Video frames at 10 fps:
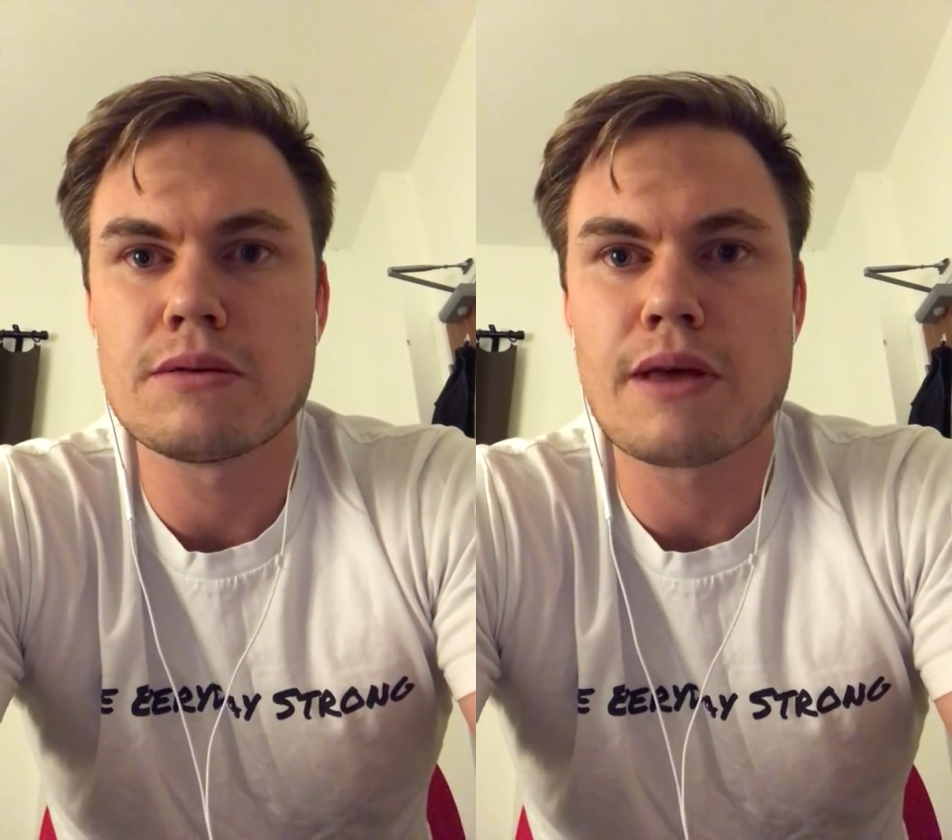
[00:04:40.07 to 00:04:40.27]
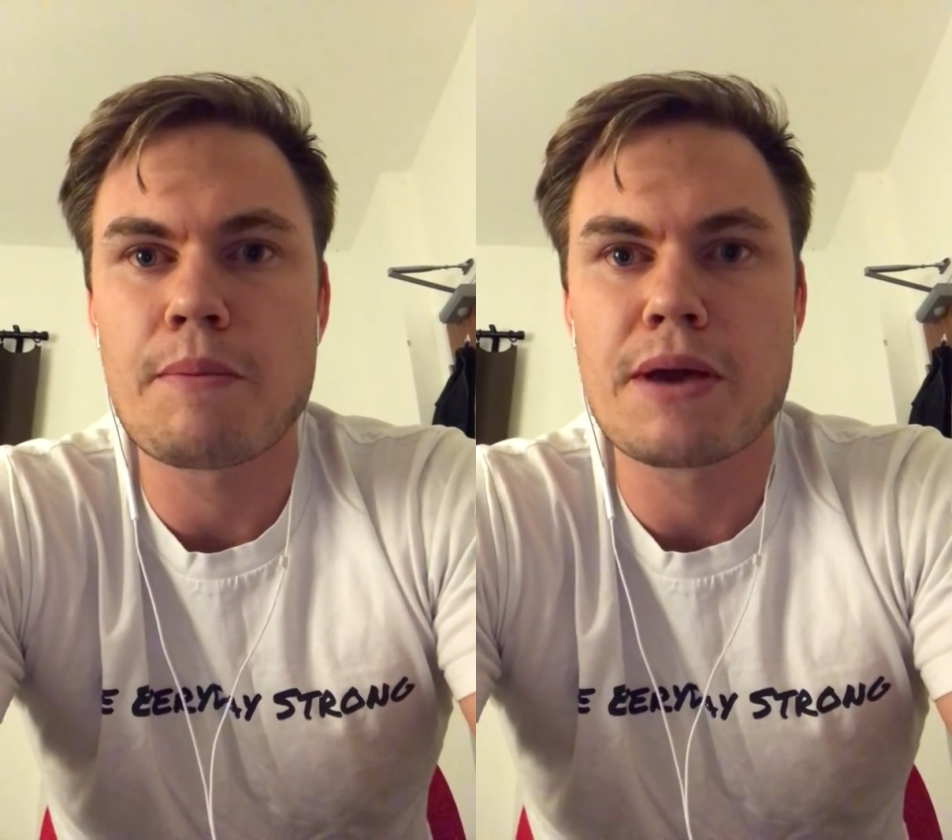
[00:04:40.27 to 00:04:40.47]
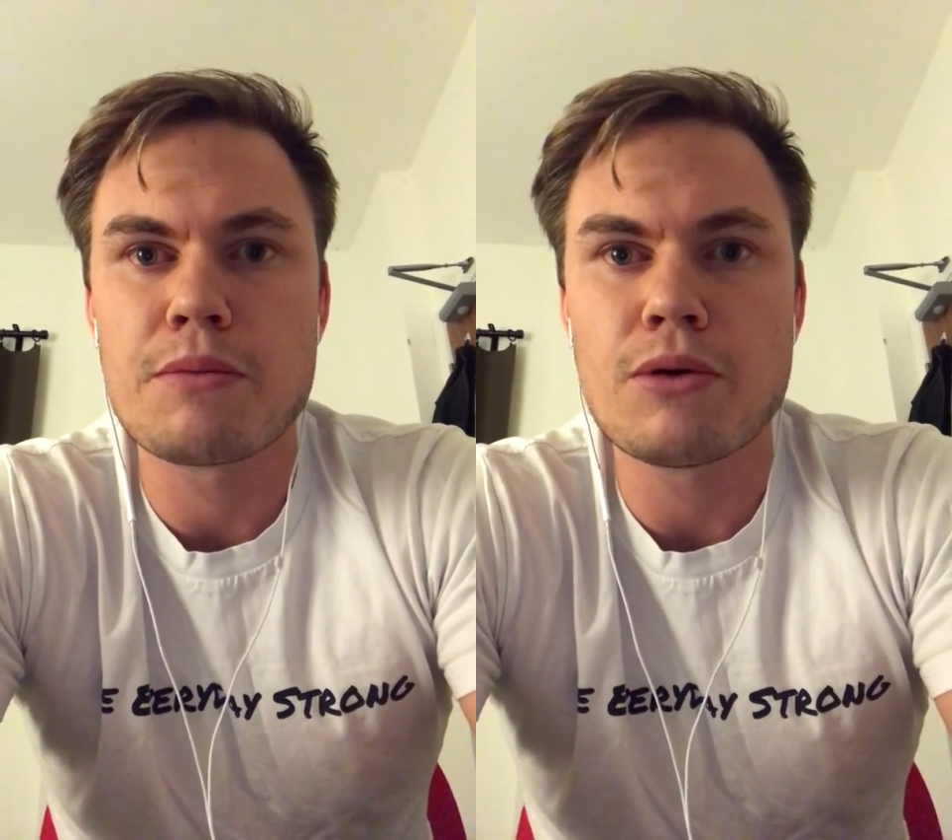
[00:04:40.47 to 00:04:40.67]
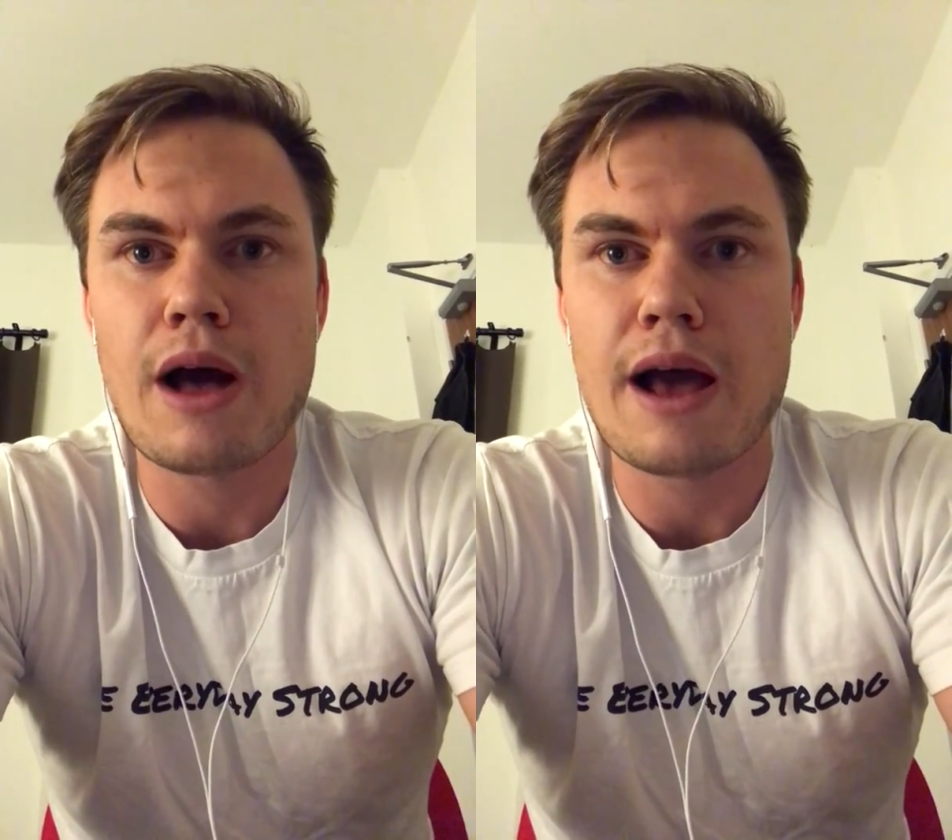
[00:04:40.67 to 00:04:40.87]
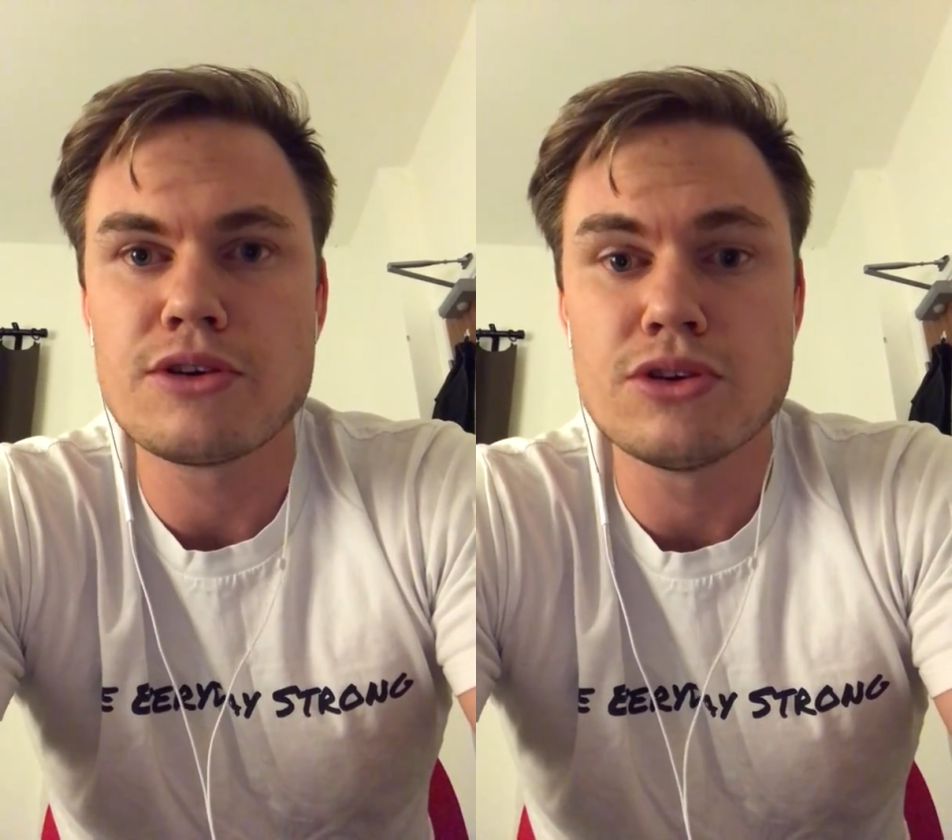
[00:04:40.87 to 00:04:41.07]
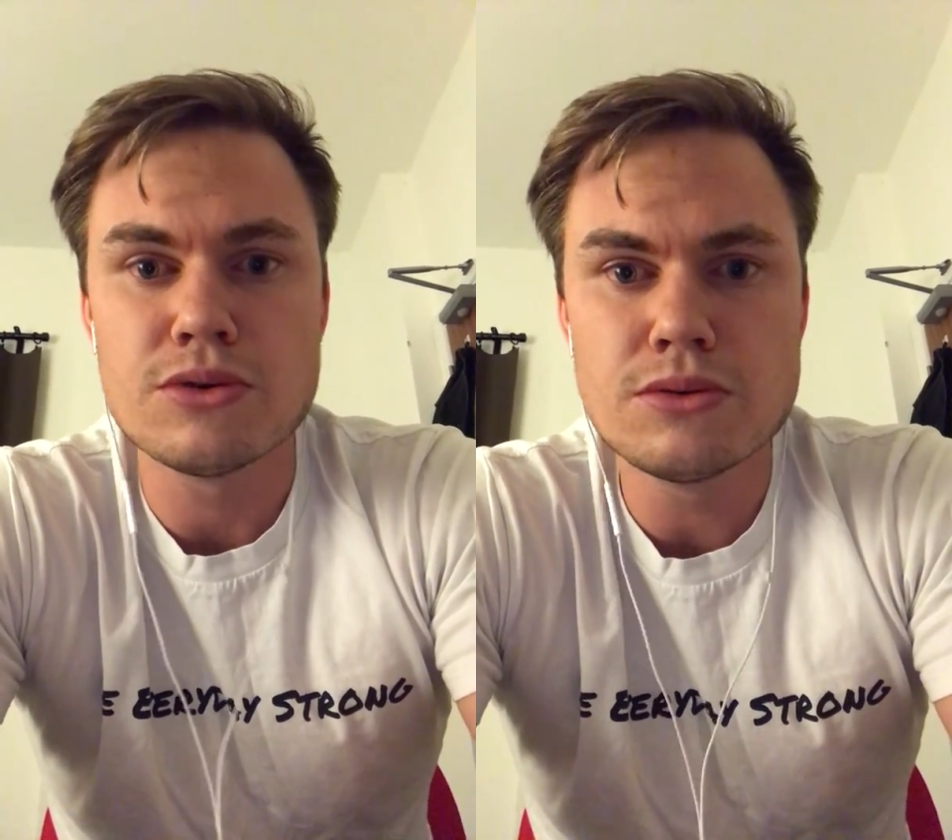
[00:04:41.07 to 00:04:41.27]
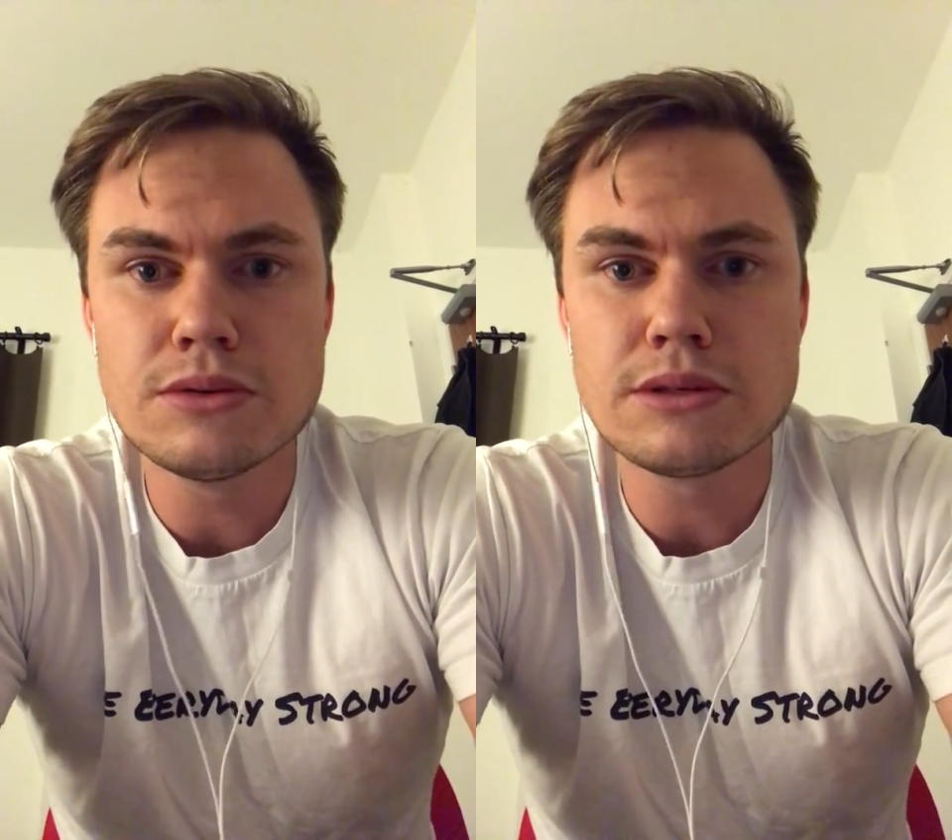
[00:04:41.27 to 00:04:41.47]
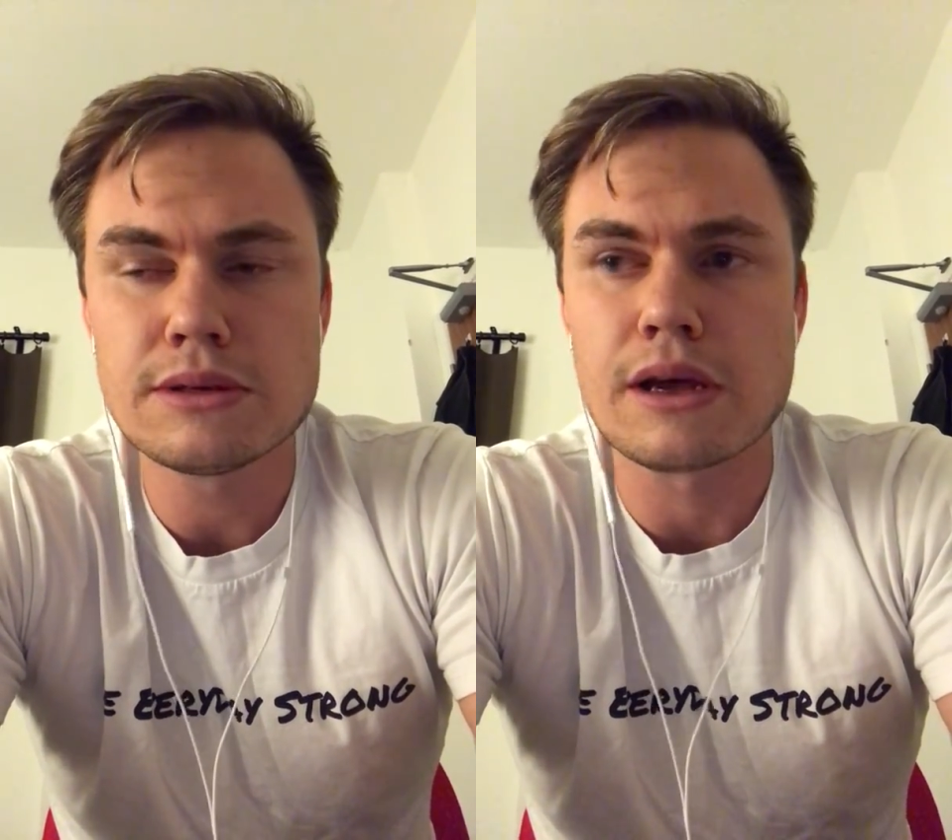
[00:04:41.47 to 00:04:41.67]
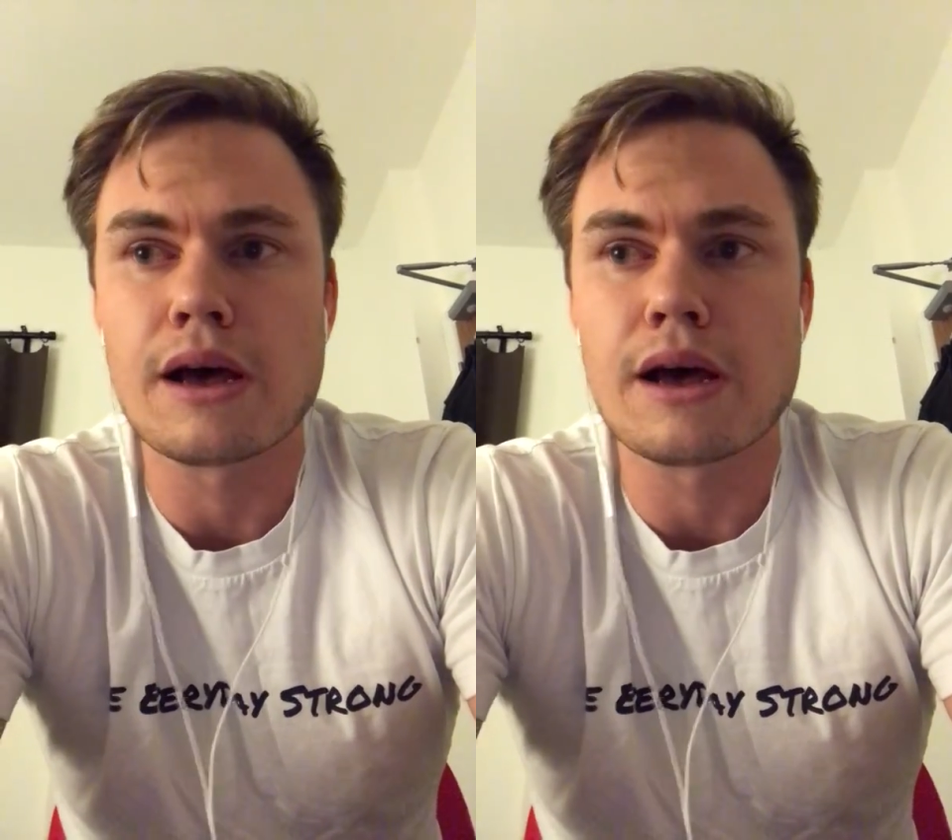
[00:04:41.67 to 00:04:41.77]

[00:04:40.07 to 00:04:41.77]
that people use.